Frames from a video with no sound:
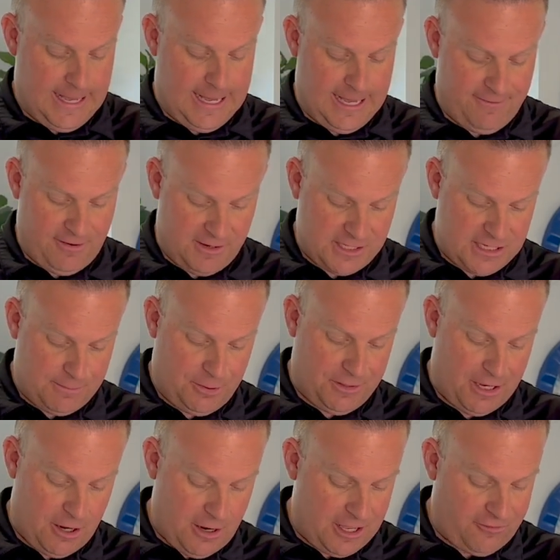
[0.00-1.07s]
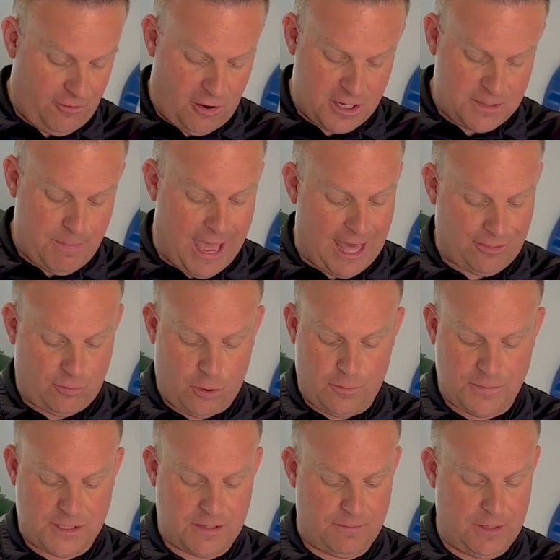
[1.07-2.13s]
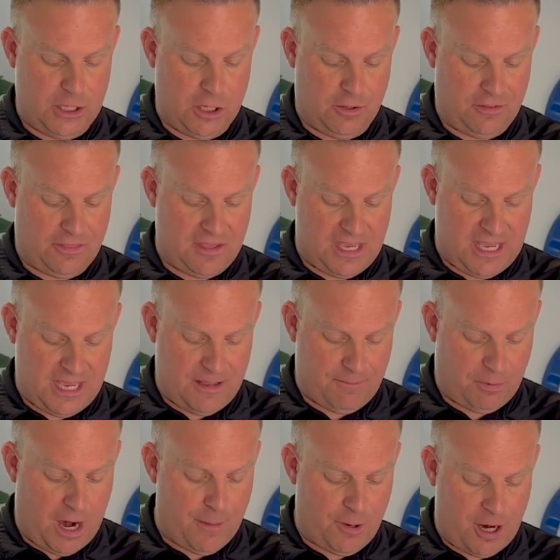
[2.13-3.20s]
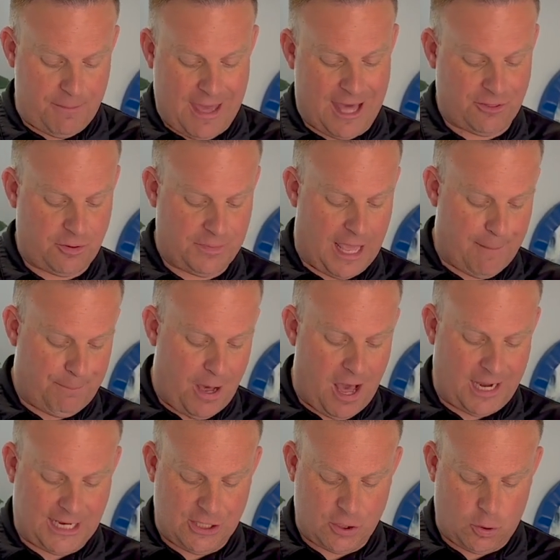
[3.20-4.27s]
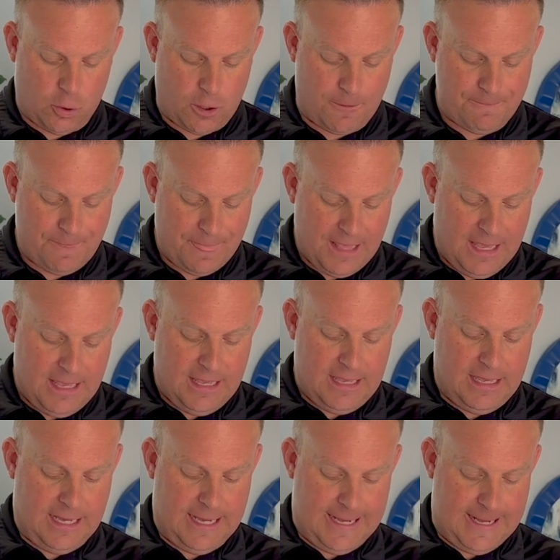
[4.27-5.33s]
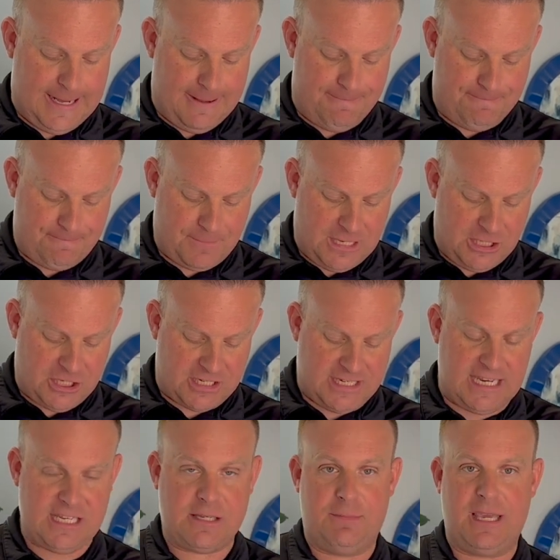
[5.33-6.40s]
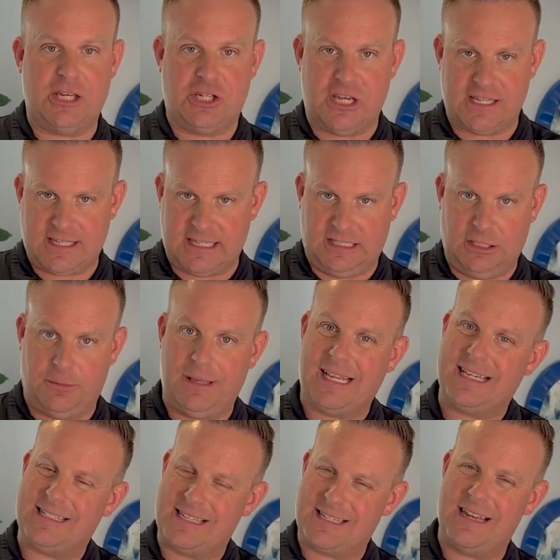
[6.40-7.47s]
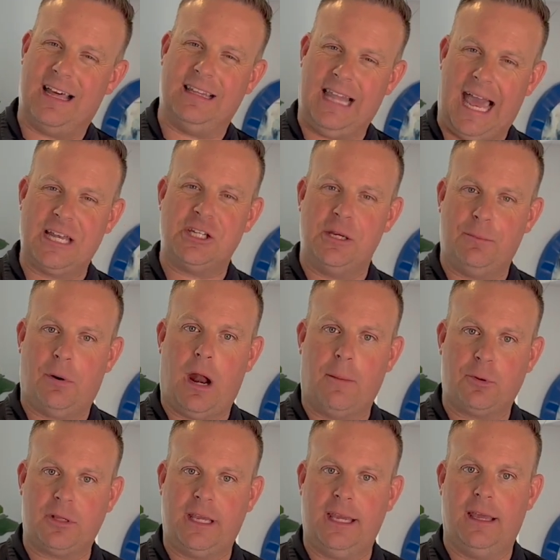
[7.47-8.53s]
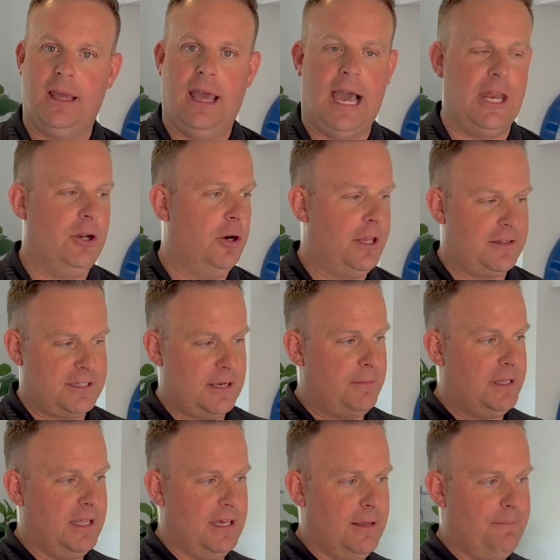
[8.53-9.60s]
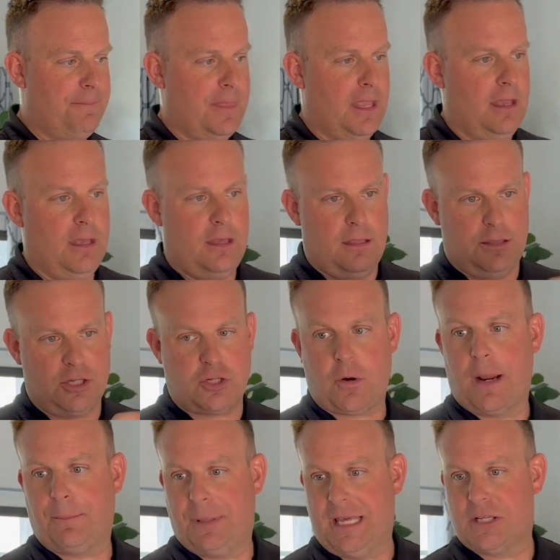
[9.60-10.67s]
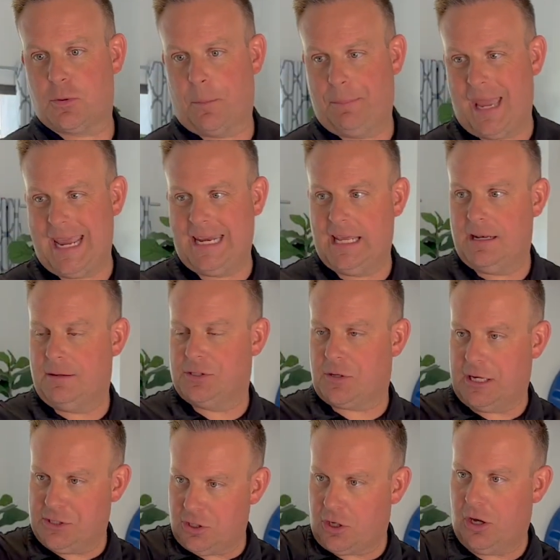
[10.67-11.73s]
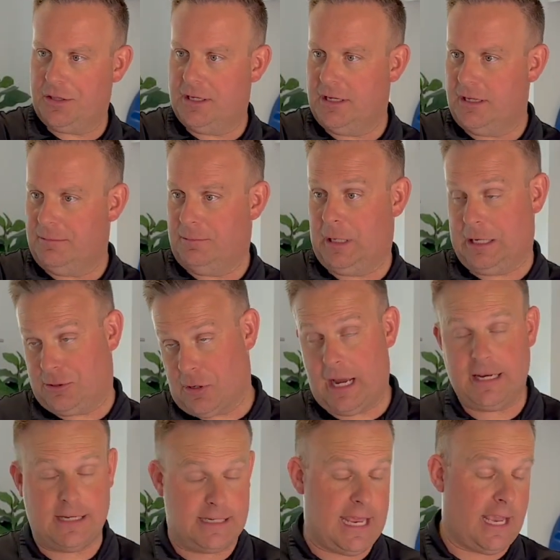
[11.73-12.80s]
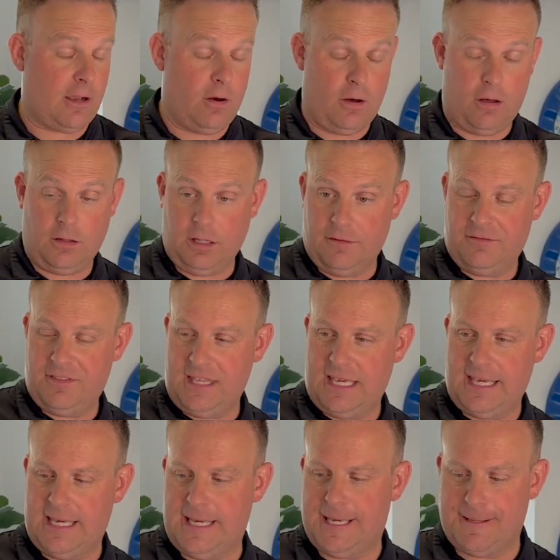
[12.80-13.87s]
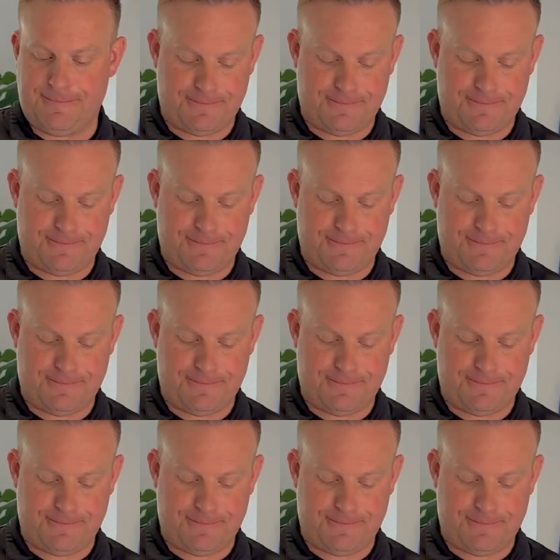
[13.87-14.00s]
Very simple there. As far as bathrooms, you know, the primary bathroom, that pocket door, it just needs to be adjusted a little bit because it's not latching properly. I noted some of the strike plates were painted, so I tried to take all of the